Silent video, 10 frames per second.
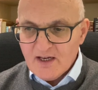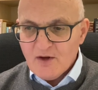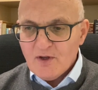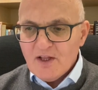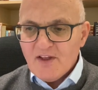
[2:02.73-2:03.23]

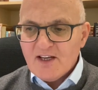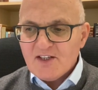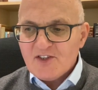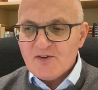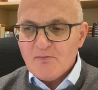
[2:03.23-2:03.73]
Now, that
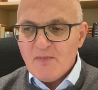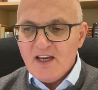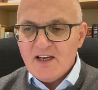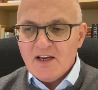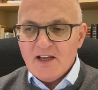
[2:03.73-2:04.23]
doesn't
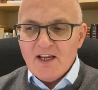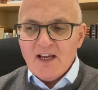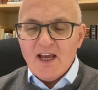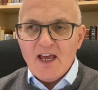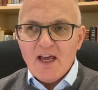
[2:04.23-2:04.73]
mean
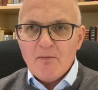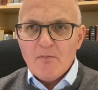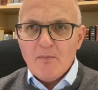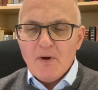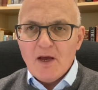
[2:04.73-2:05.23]

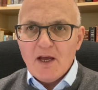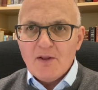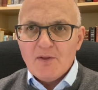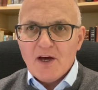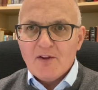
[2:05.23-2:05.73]

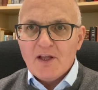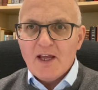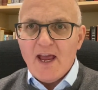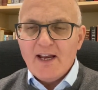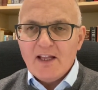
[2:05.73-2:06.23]
that
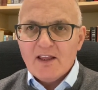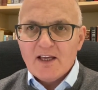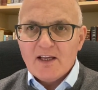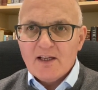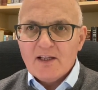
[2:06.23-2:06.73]

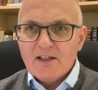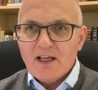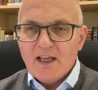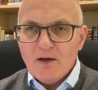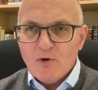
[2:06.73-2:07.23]
anything
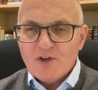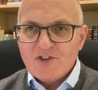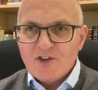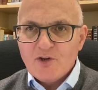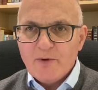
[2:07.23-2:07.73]
that he wants
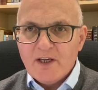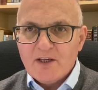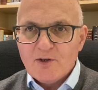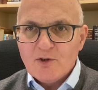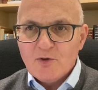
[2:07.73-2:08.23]
to do, he
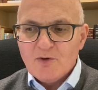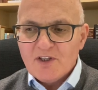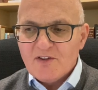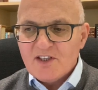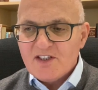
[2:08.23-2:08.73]
can do.
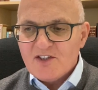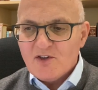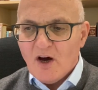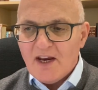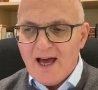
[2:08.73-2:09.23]
This is
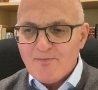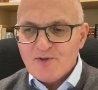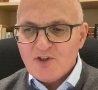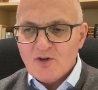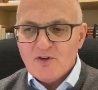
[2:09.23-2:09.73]
not an
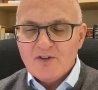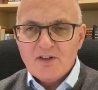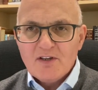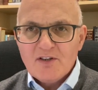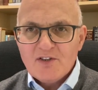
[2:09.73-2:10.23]
absolute
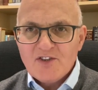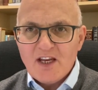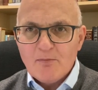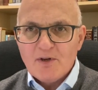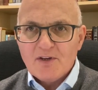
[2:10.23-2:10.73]

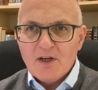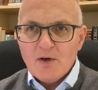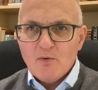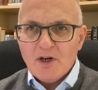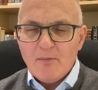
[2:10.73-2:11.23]
statement.
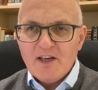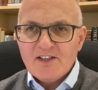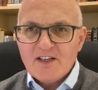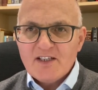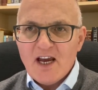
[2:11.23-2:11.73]
What he means
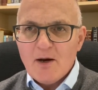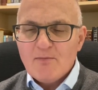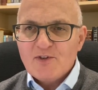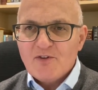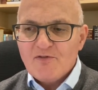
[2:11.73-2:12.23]
in
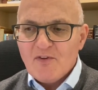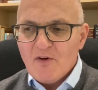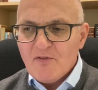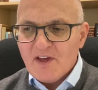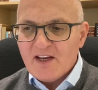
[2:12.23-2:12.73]
terms of
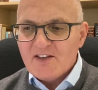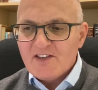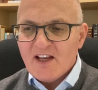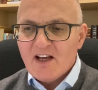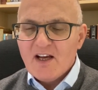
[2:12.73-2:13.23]
things
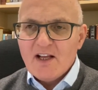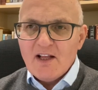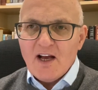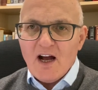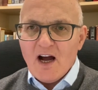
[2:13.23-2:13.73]
that
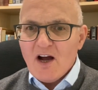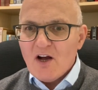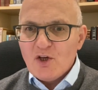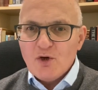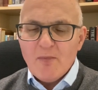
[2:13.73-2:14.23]

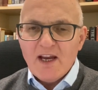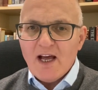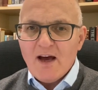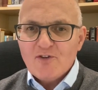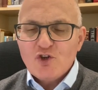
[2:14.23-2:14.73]
you might
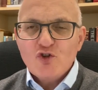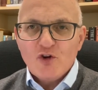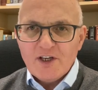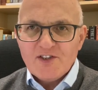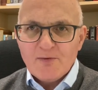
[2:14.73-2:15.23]
have a
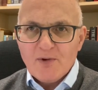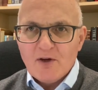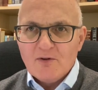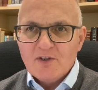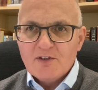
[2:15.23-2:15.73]
choice
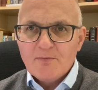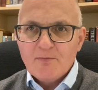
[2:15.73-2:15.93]
about,